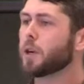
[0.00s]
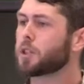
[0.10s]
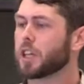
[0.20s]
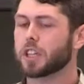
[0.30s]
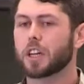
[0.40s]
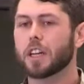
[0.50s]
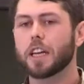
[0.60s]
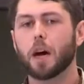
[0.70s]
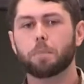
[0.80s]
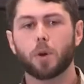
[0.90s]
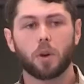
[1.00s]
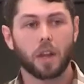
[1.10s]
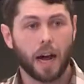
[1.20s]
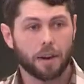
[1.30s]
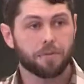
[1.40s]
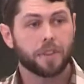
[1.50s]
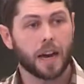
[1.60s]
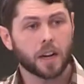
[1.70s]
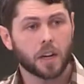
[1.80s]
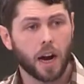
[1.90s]
you just clean up your life,
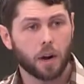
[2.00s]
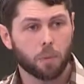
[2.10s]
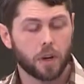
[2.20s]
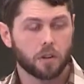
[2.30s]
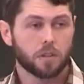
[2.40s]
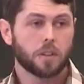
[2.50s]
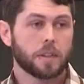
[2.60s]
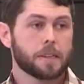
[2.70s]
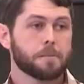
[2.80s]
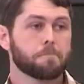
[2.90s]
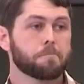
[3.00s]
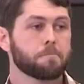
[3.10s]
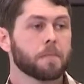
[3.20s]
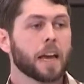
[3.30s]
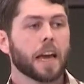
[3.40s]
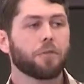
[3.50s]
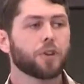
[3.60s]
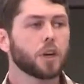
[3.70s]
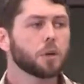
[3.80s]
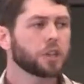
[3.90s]
then God will. If
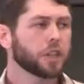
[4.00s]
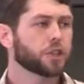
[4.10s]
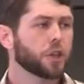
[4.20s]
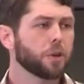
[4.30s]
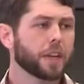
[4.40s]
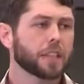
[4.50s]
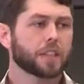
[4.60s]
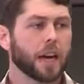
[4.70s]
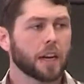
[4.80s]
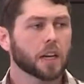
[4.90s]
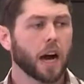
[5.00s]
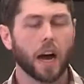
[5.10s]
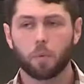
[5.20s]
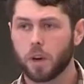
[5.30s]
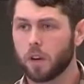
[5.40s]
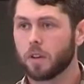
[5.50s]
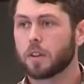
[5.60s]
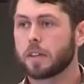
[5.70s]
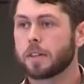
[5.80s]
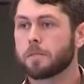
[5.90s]
you just do this, then God will.
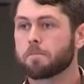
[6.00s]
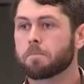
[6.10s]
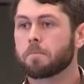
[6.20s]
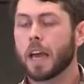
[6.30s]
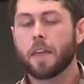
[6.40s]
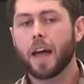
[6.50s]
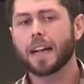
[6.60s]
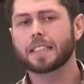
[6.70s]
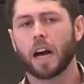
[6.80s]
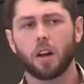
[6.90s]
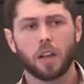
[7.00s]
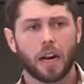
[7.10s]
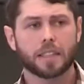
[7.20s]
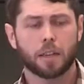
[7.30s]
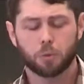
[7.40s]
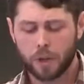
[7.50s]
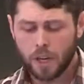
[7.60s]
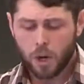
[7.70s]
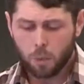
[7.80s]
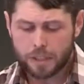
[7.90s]
And that's how a lot of
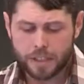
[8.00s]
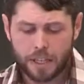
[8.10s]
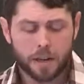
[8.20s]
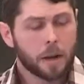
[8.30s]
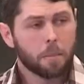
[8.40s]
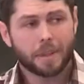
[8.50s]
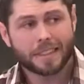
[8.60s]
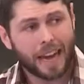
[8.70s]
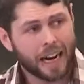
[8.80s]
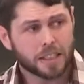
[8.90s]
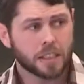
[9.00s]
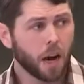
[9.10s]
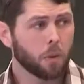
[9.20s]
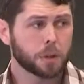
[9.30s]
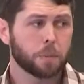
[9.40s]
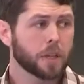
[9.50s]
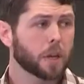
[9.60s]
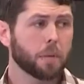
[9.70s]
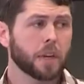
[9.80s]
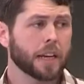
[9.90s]
times we see it, but that's not what's being
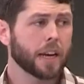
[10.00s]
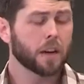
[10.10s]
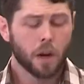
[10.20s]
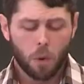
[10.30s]
communicated.